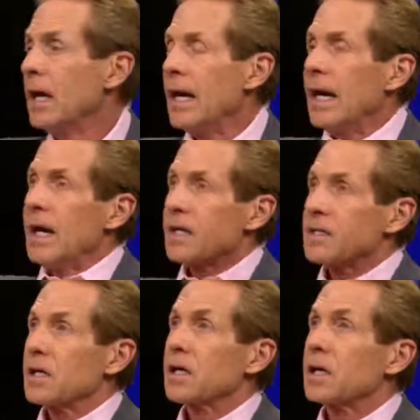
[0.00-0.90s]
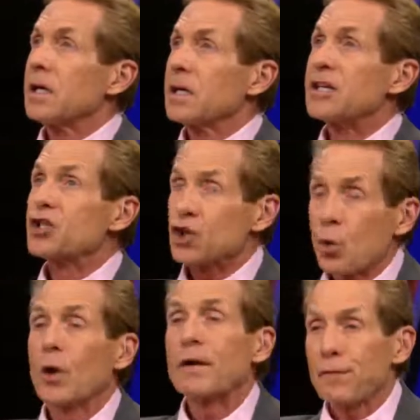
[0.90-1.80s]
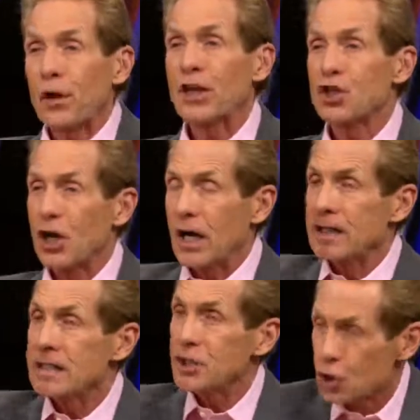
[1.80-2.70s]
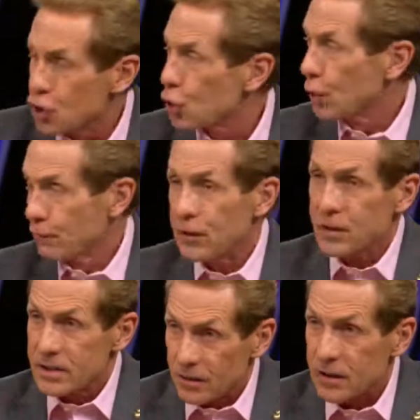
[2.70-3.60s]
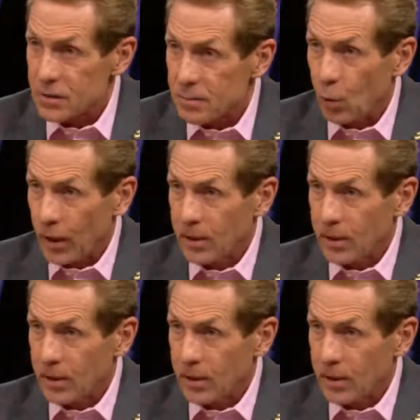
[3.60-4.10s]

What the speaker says: as an historic franchise, deserve this at this point.